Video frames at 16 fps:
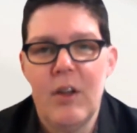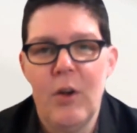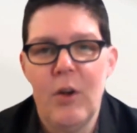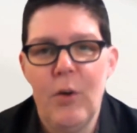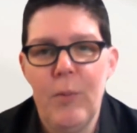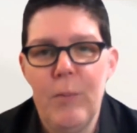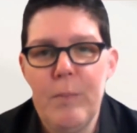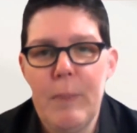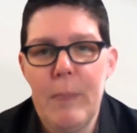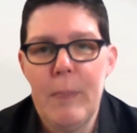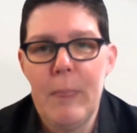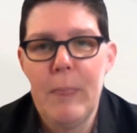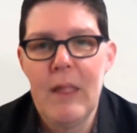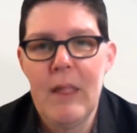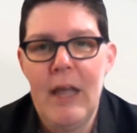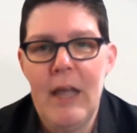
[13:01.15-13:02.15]

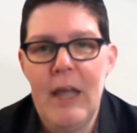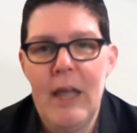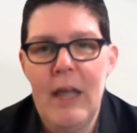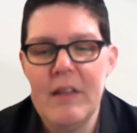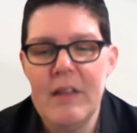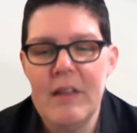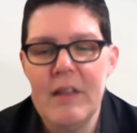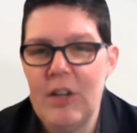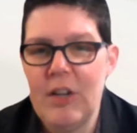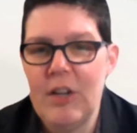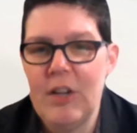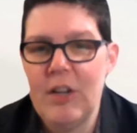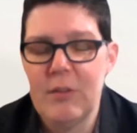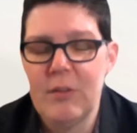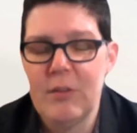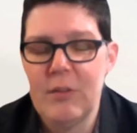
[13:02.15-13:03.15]
So I realized I could change hearts
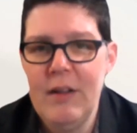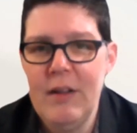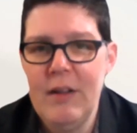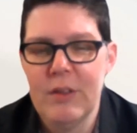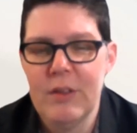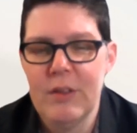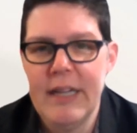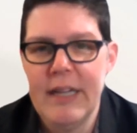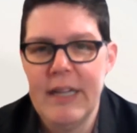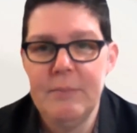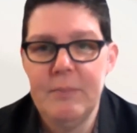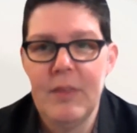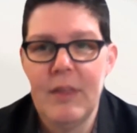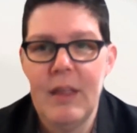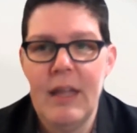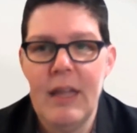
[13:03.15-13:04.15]
and minds with that.
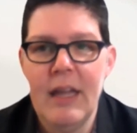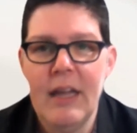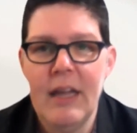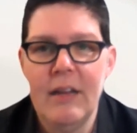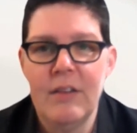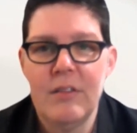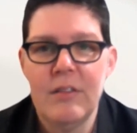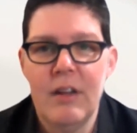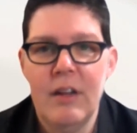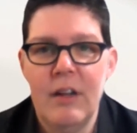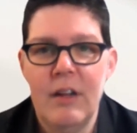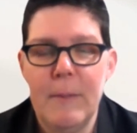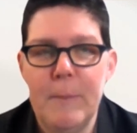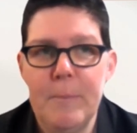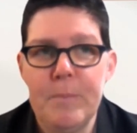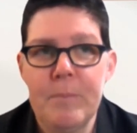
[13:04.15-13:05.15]
And
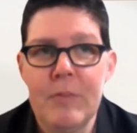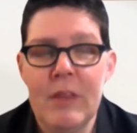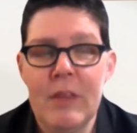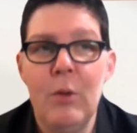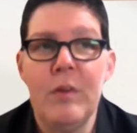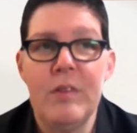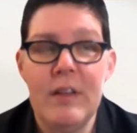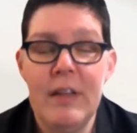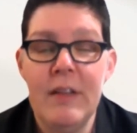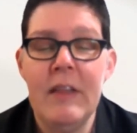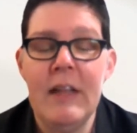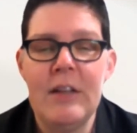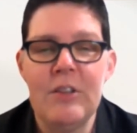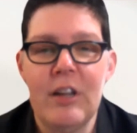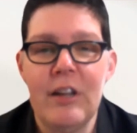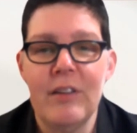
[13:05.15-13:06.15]
it was
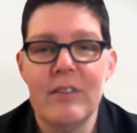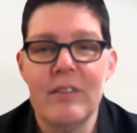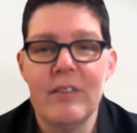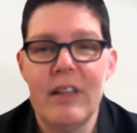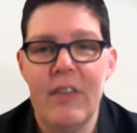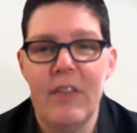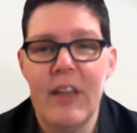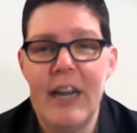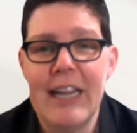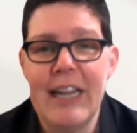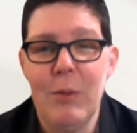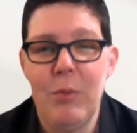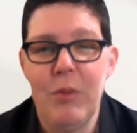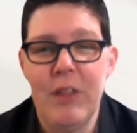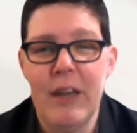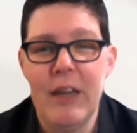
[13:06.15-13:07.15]
in that jail cell that I came
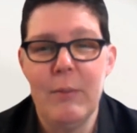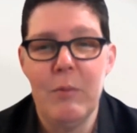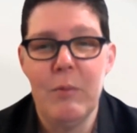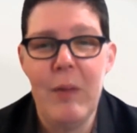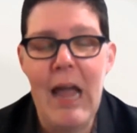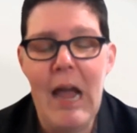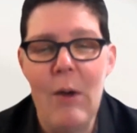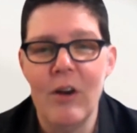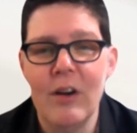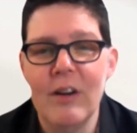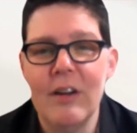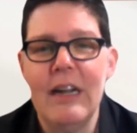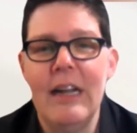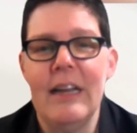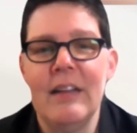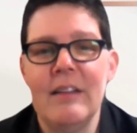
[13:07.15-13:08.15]
up with the name
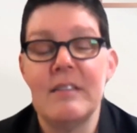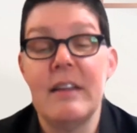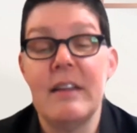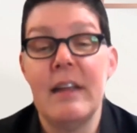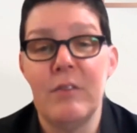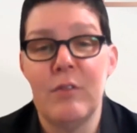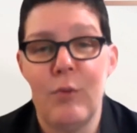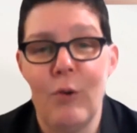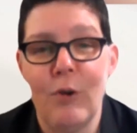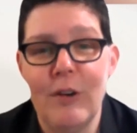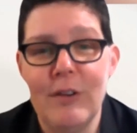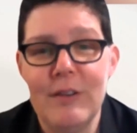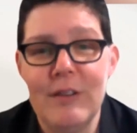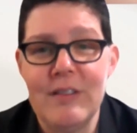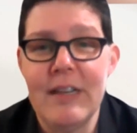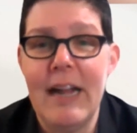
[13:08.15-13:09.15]
Empower. And it's an
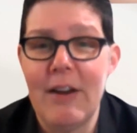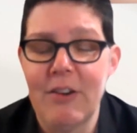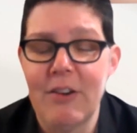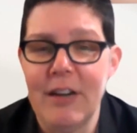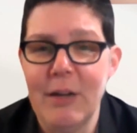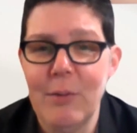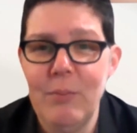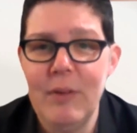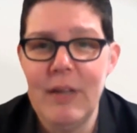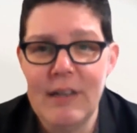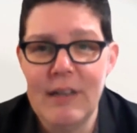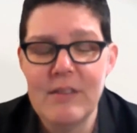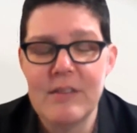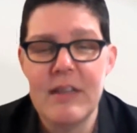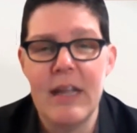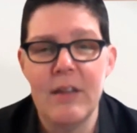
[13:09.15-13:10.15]

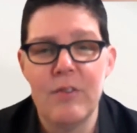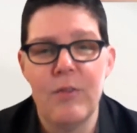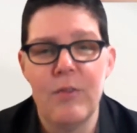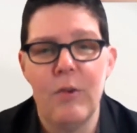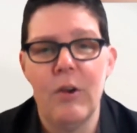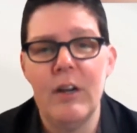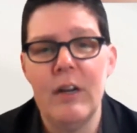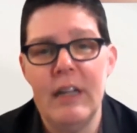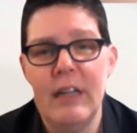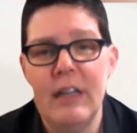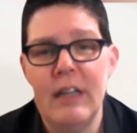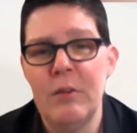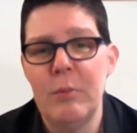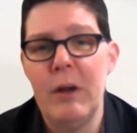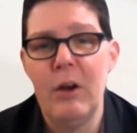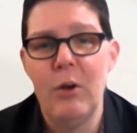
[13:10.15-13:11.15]
acronym, and it stands
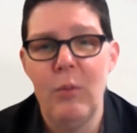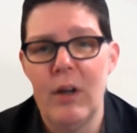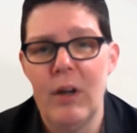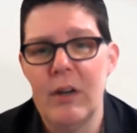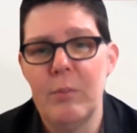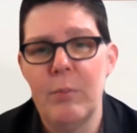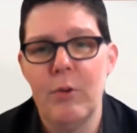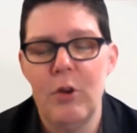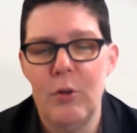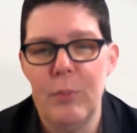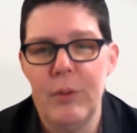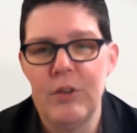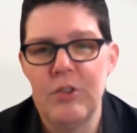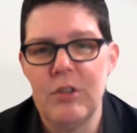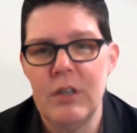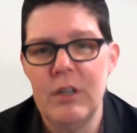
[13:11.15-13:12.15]
for End Marijuana
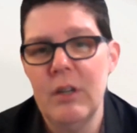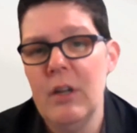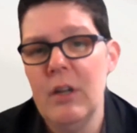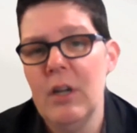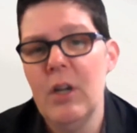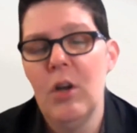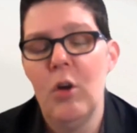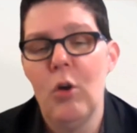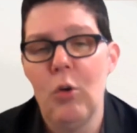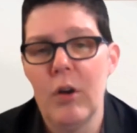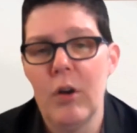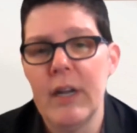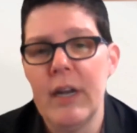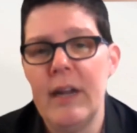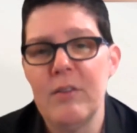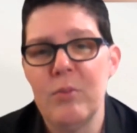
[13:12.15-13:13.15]
Prohibition,
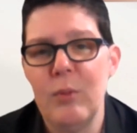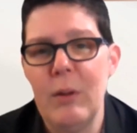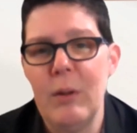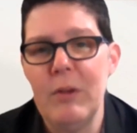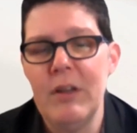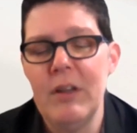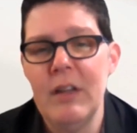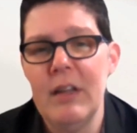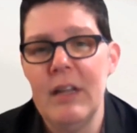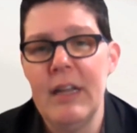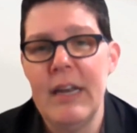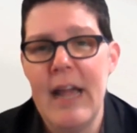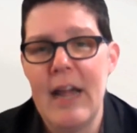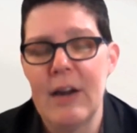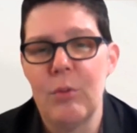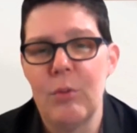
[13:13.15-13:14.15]
Organize
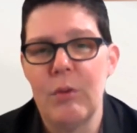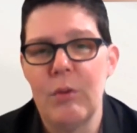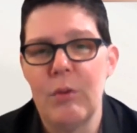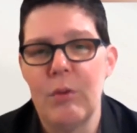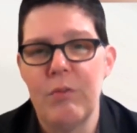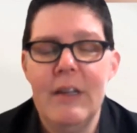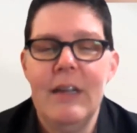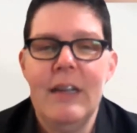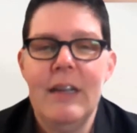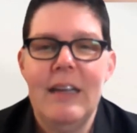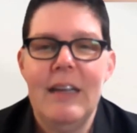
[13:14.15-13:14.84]
Women, Enact Reform.